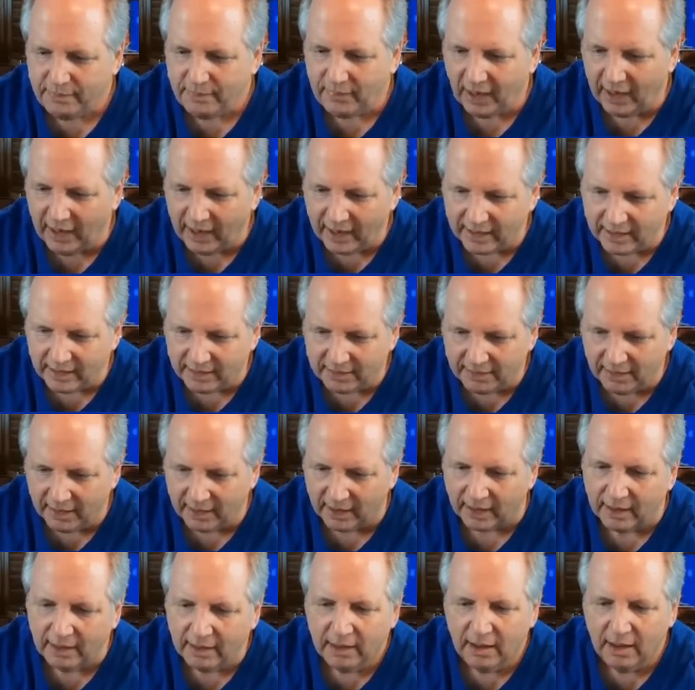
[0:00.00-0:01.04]
And it did
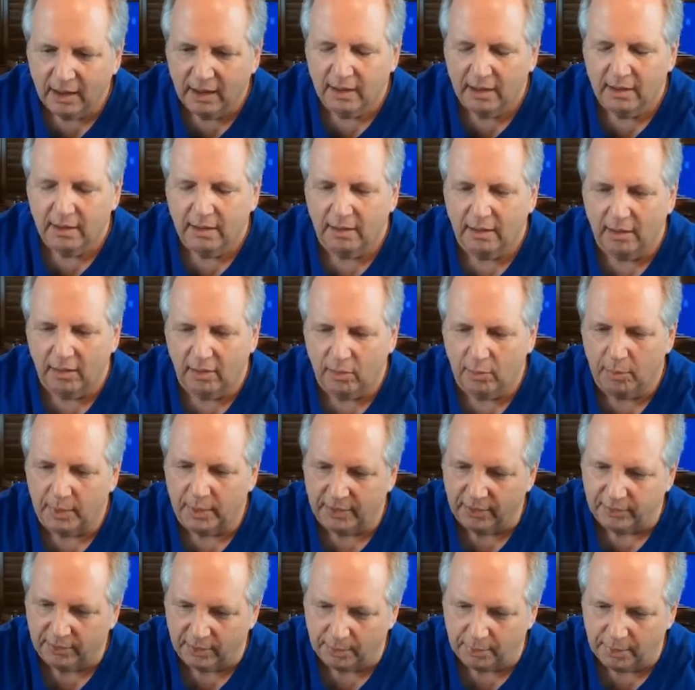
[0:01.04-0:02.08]
it. Oh, but
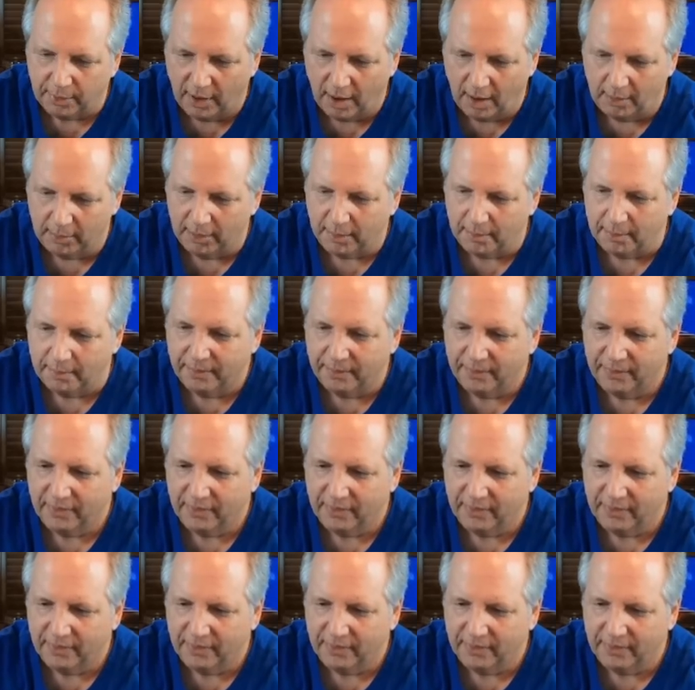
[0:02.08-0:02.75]
there's a problem.